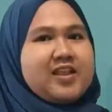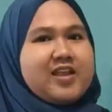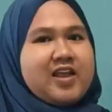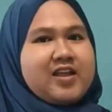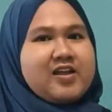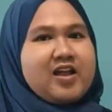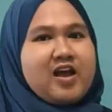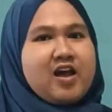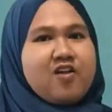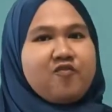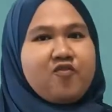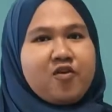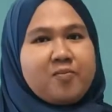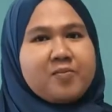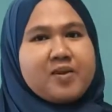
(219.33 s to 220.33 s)
than
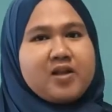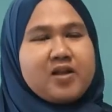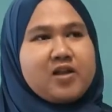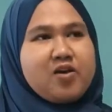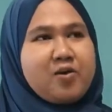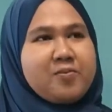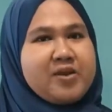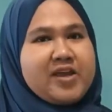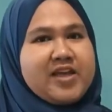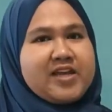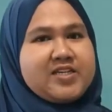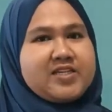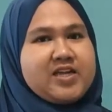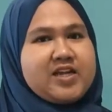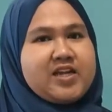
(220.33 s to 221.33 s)
formal
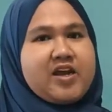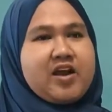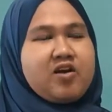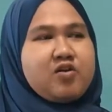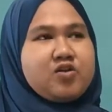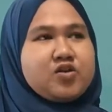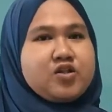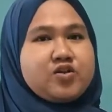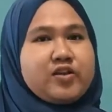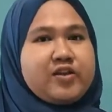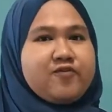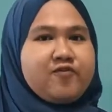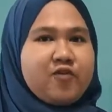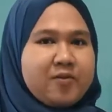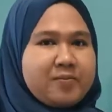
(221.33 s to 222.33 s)
communication, there are also
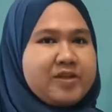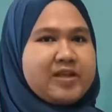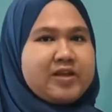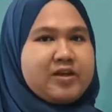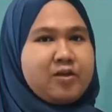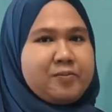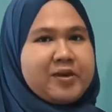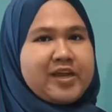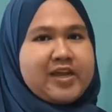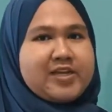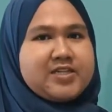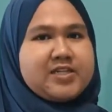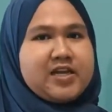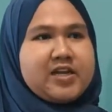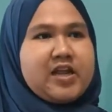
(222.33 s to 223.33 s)
informal
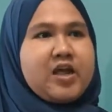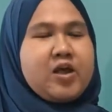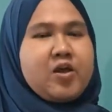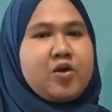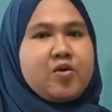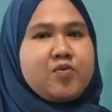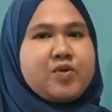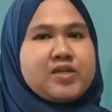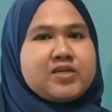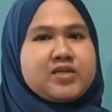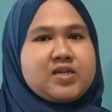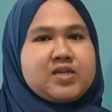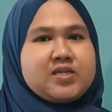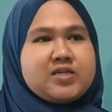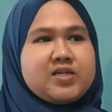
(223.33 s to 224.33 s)
communication,
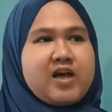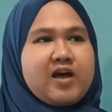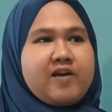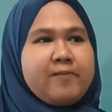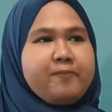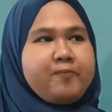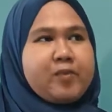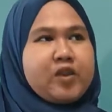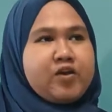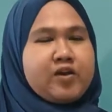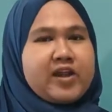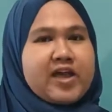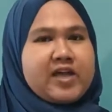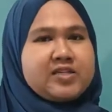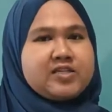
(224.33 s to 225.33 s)
which is
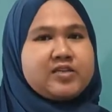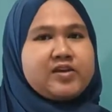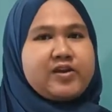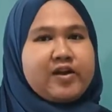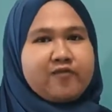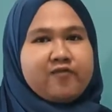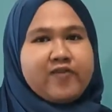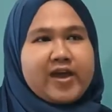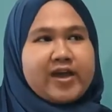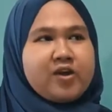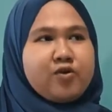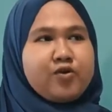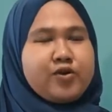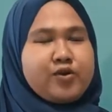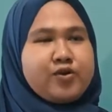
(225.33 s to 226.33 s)
known as
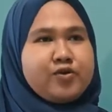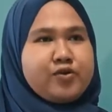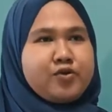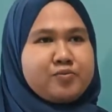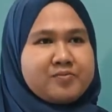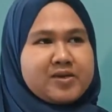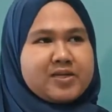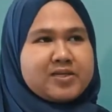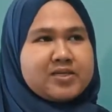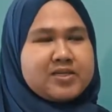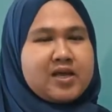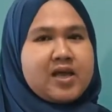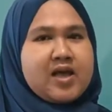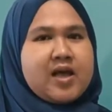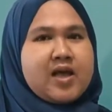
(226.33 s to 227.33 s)
grapevine or rumors.
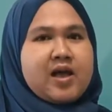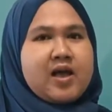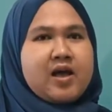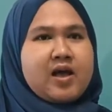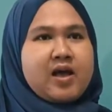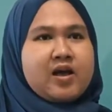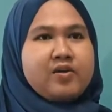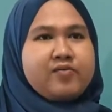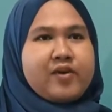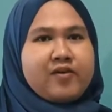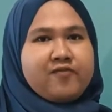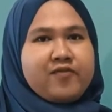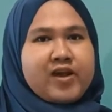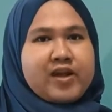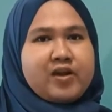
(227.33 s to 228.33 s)

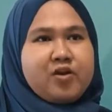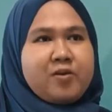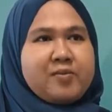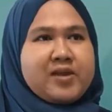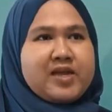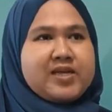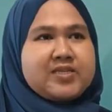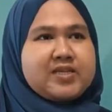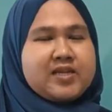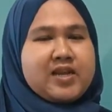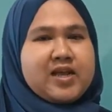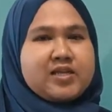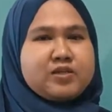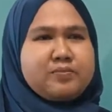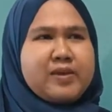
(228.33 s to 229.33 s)
Grapevine communication
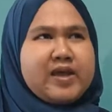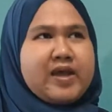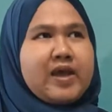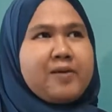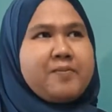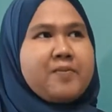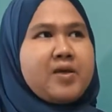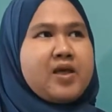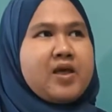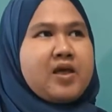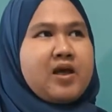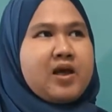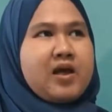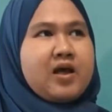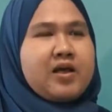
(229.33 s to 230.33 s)
has become
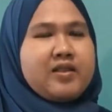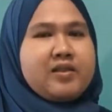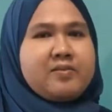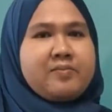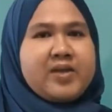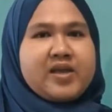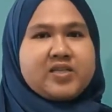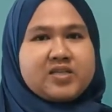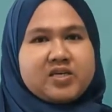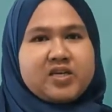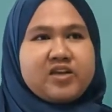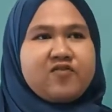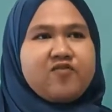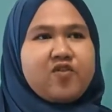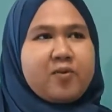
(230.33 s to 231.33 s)
the major
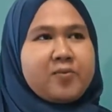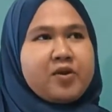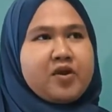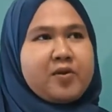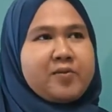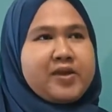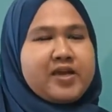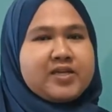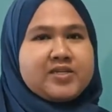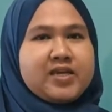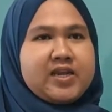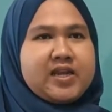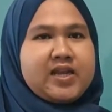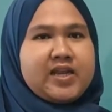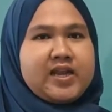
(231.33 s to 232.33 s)
informal
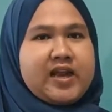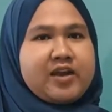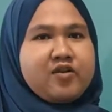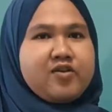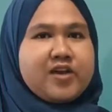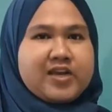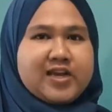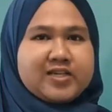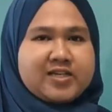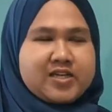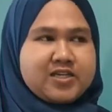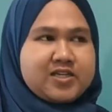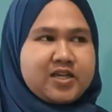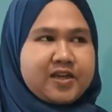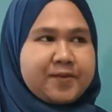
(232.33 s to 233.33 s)
communication in an
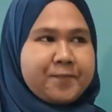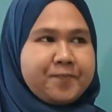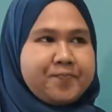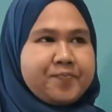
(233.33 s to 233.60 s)
organization.